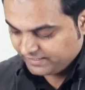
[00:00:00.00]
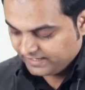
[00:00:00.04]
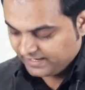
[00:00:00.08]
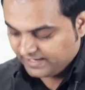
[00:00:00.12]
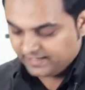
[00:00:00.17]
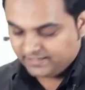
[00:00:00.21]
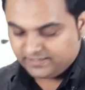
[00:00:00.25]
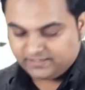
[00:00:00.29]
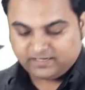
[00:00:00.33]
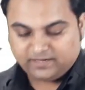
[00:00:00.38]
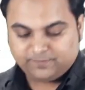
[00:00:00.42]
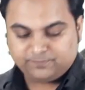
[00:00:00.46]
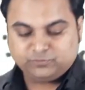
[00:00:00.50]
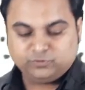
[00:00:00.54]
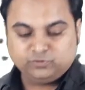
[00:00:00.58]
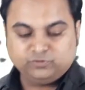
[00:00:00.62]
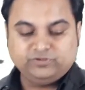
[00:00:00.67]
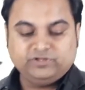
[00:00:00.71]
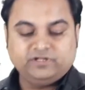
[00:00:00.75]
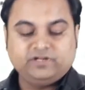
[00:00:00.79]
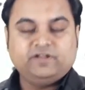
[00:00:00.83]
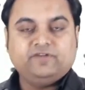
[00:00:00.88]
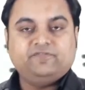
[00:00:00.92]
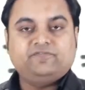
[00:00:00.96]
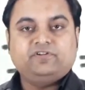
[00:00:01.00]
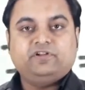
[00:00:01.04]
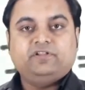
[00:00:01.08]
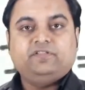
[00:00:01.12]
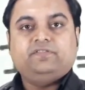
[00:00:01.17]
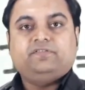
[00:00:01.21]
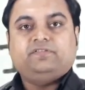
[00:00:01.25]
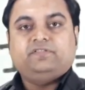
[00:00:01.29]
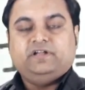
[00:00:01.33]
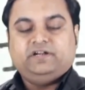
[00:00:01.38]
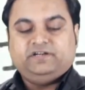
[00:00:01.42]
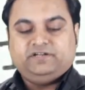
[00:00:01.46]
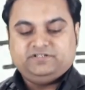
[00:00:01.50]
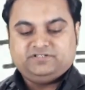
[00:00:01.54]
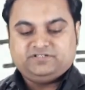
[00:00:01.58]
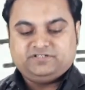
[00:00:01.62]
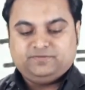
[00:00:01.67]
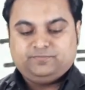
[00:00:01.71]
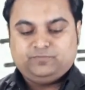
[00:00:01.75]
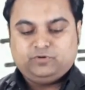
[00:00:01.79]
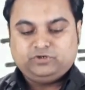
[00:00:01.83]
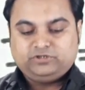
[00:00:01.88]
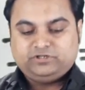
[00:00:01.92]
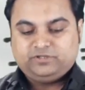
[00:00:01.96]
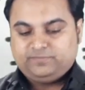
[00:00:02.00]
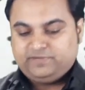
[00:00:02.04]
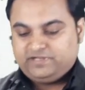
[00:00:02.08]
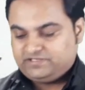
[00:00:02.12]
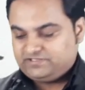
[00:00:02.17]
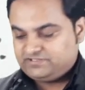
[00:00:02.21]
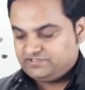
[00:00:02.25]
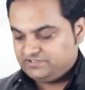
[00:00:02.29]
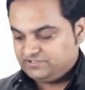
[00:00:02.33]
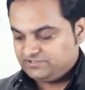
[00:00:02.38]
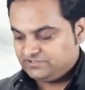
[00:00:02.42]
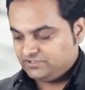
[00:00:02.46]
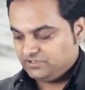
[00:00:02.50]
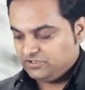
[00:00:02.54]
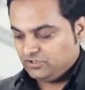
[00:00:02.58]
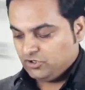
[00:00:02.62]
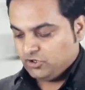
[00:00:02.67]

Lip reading: and up to the reference, that is the bottom axis